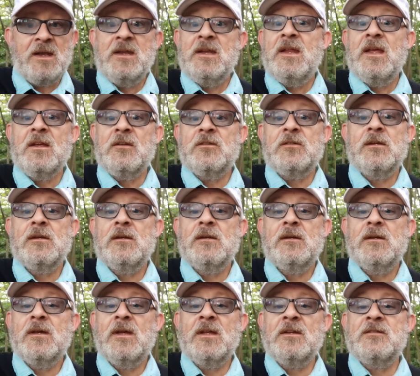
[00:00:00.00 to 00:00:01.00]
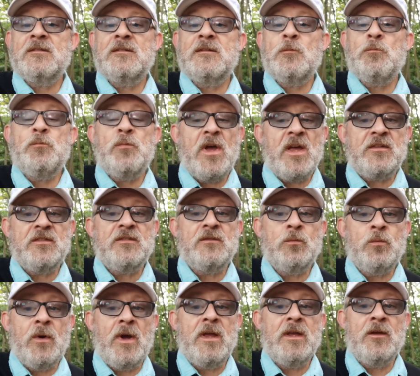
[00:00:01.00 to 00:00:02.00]
And it is. It's the
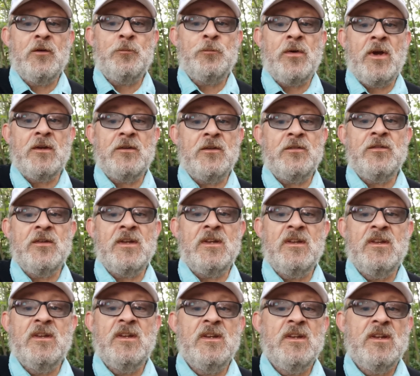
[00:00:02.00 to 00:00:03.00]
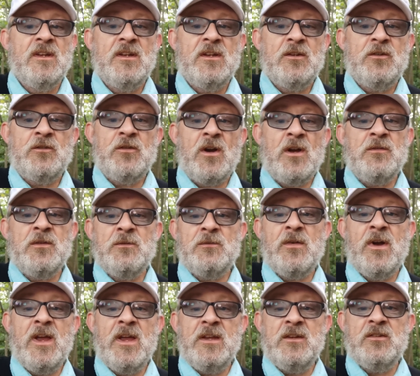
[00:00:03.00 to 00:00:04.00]
best way of practicing.
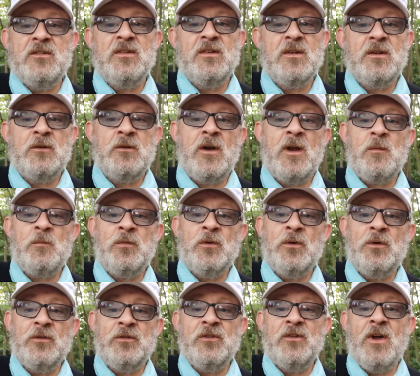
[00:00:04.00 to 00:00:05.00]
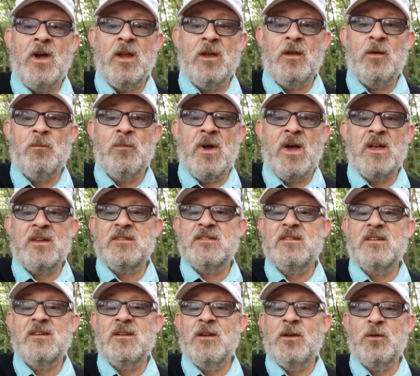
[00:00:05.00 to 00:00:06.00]
Driving range, crap balls, nylon
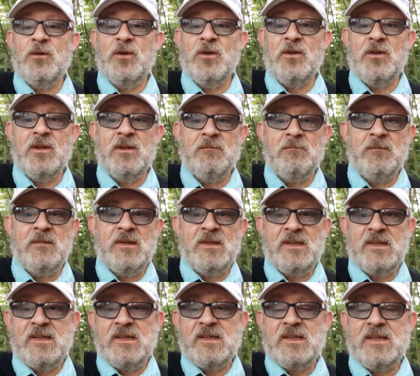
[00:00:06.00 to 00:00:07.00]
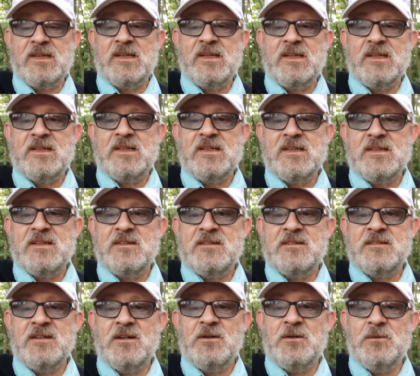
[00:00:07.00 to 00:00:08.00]
mats, no good.
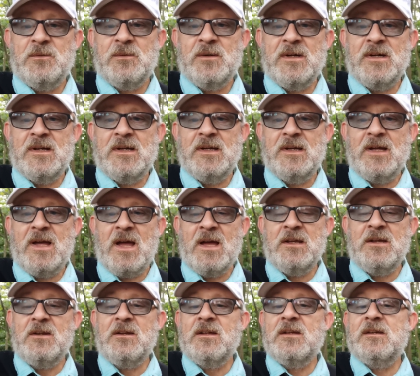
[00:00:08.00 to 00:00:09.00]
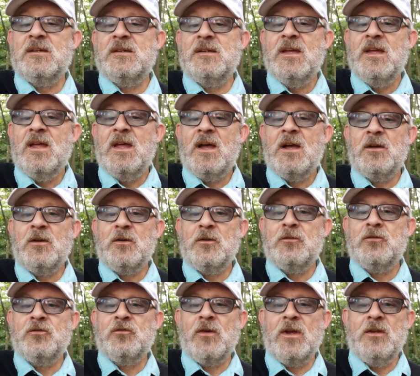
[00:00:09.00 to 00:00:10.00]
So I got
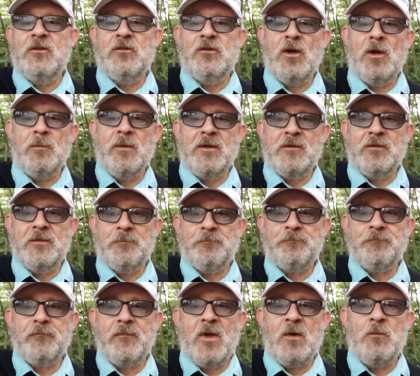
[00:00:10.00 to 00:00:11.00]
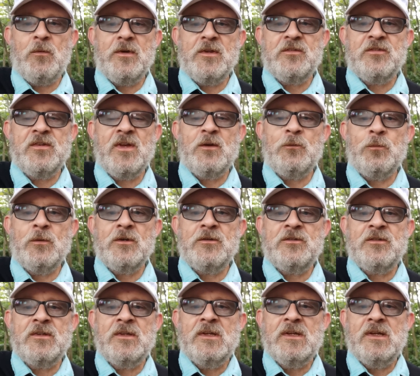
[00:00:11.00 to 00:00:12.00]
a strange comment, and what it said
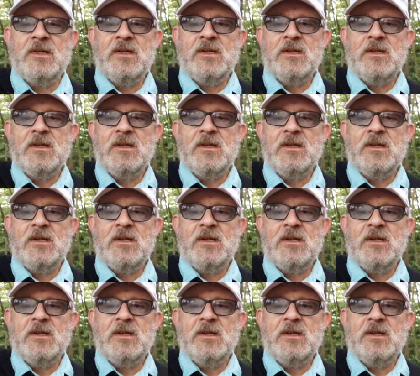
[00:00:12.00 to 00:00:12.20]
was,